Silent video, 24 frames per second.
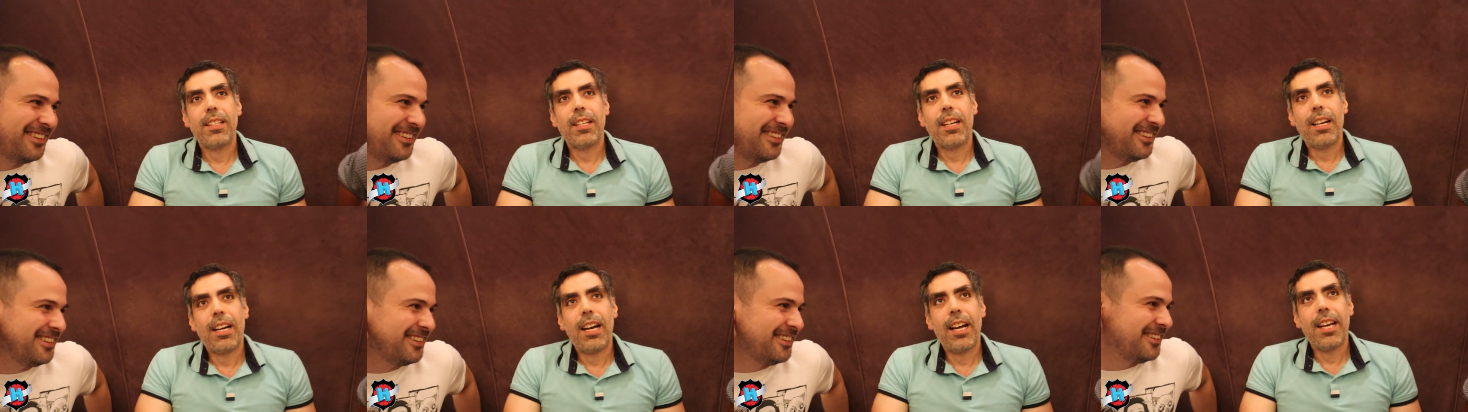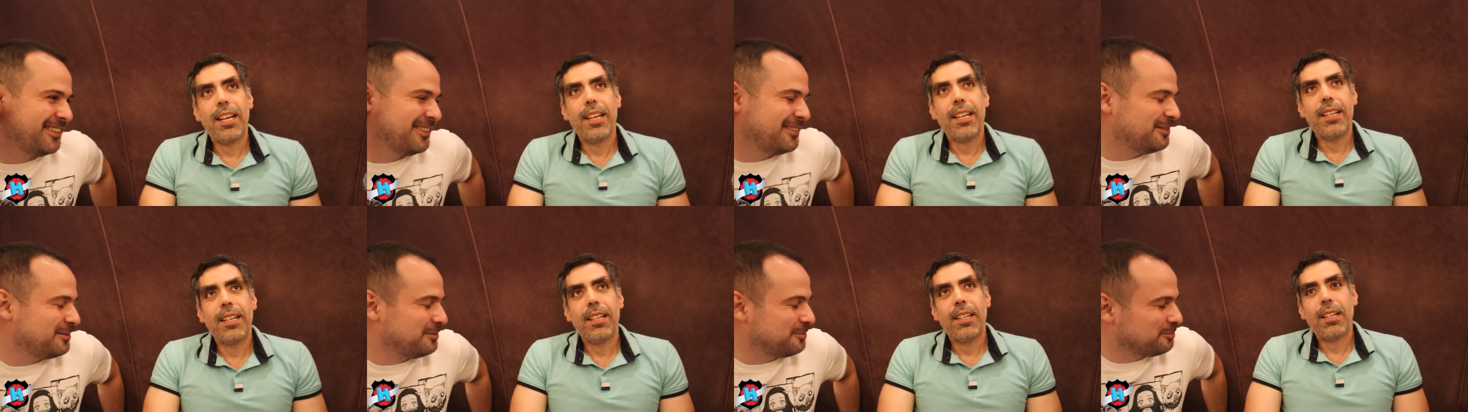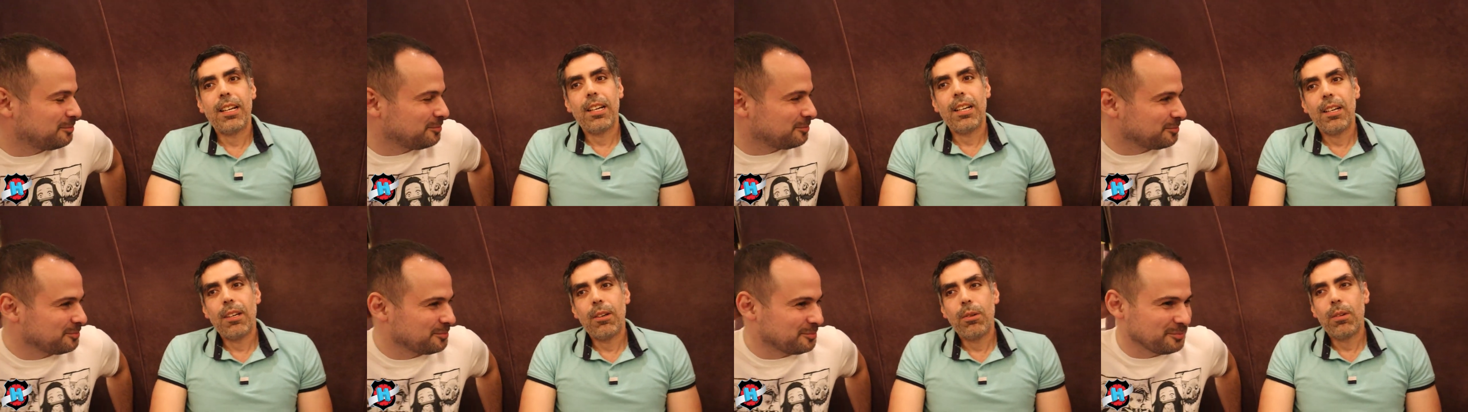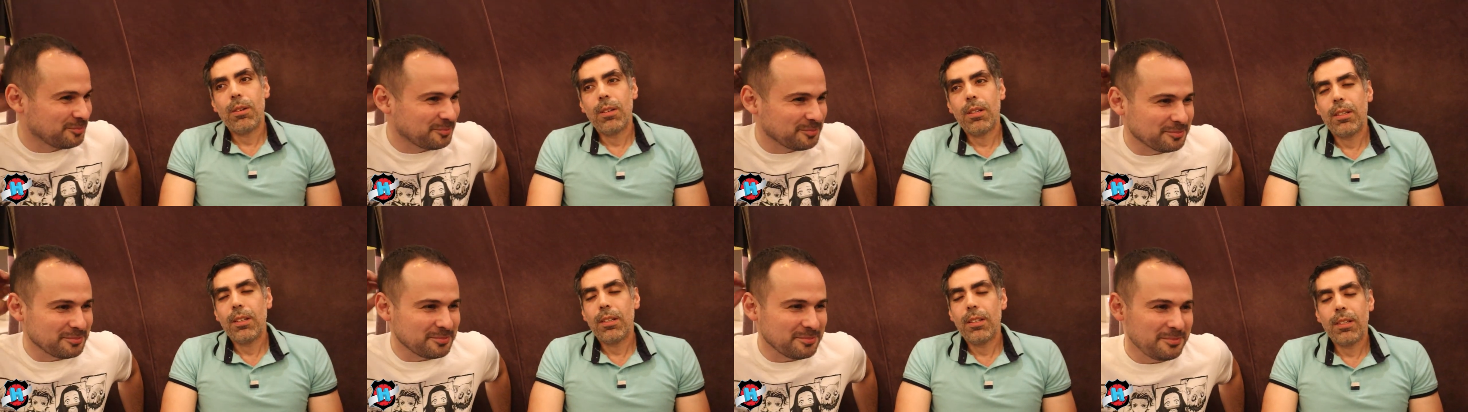
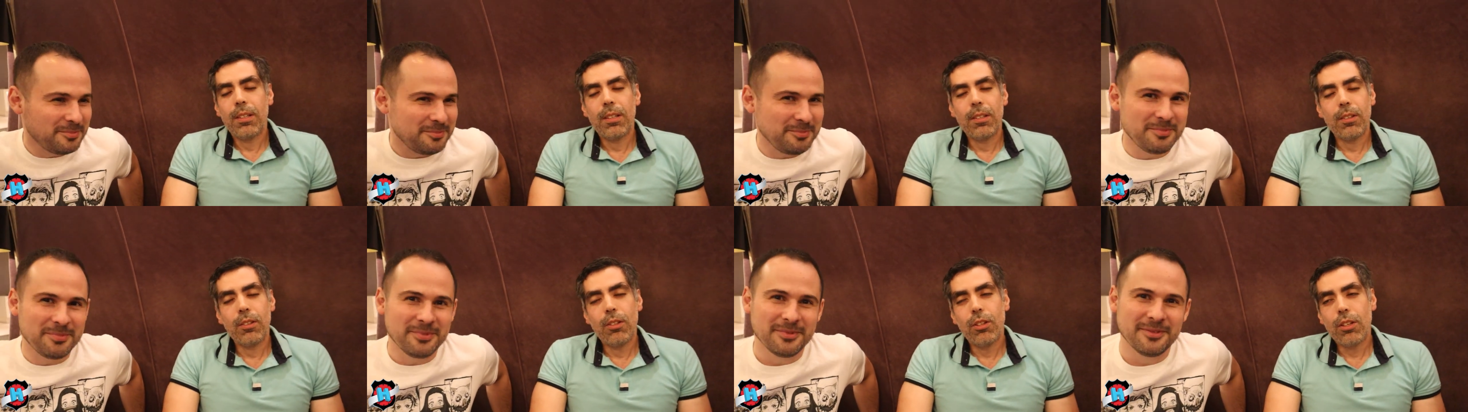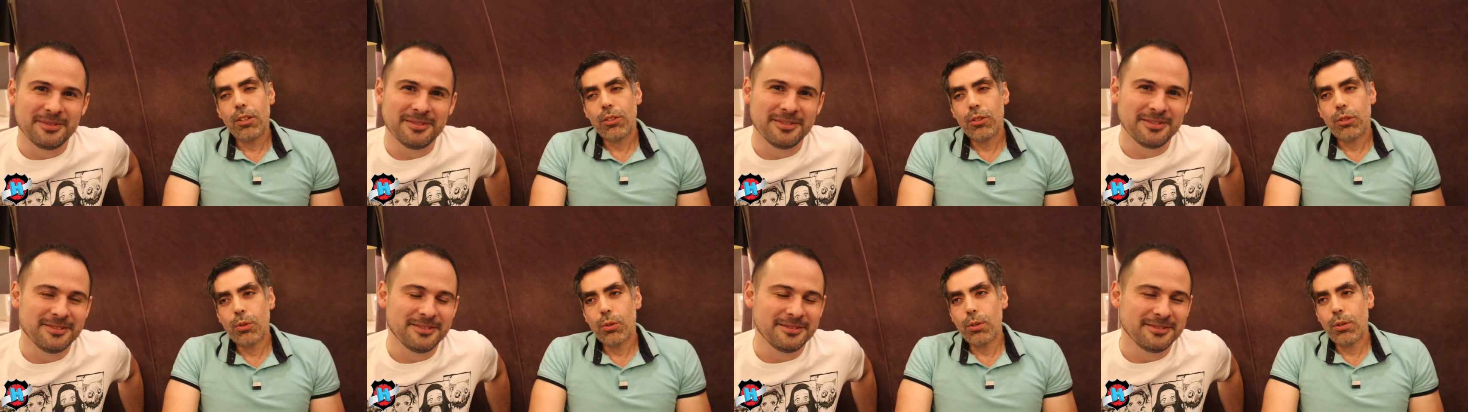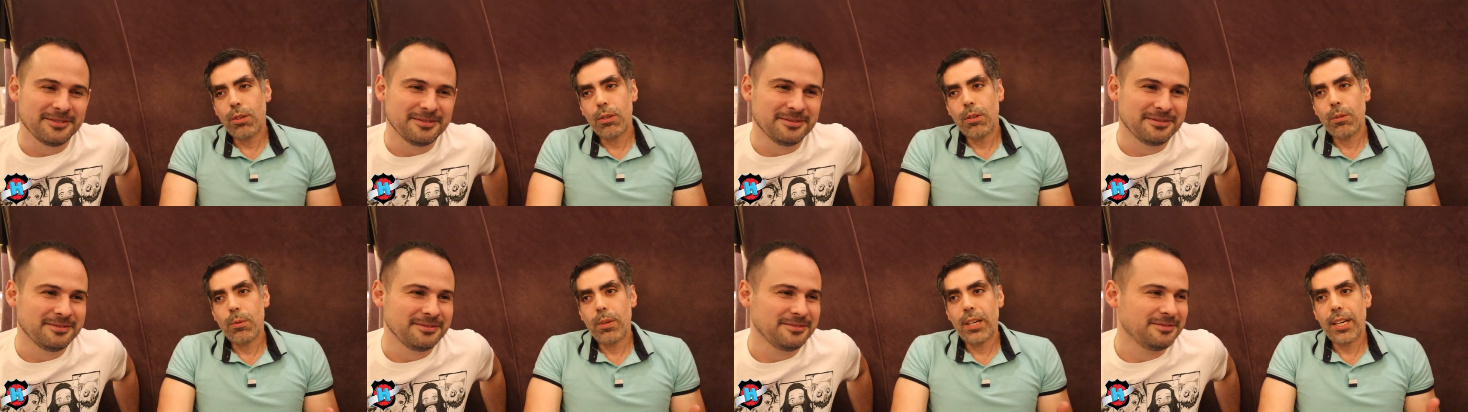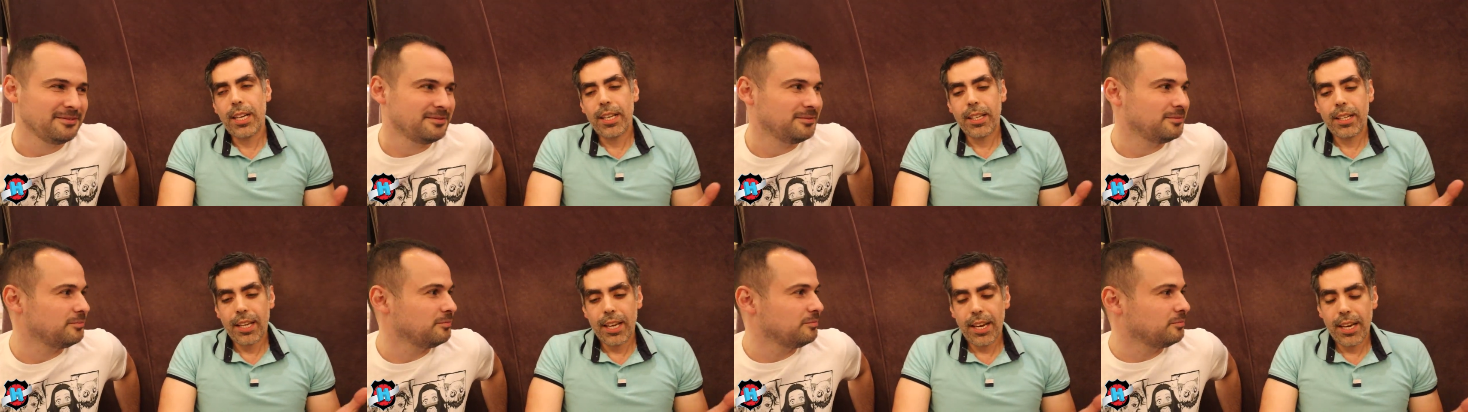Speaker 1: I'm not sure
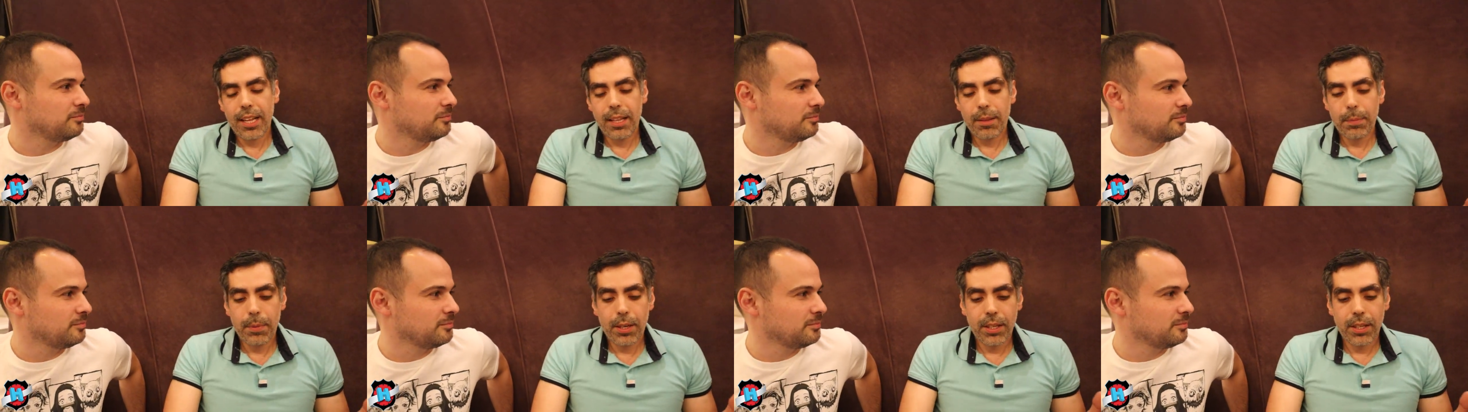where I get it,